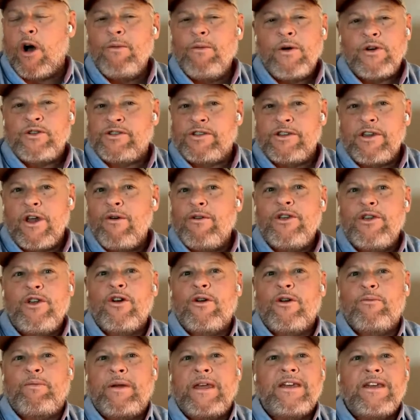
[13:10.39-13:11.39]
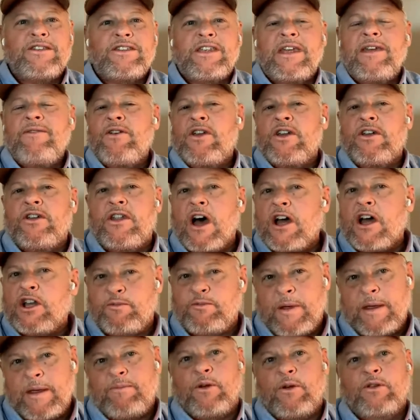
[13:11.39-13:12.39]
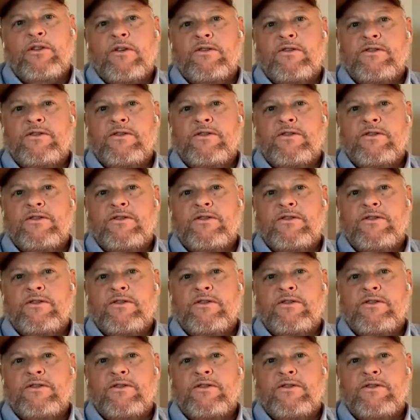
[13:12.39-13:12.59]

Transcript: Almost no Europeans, even Dutch people,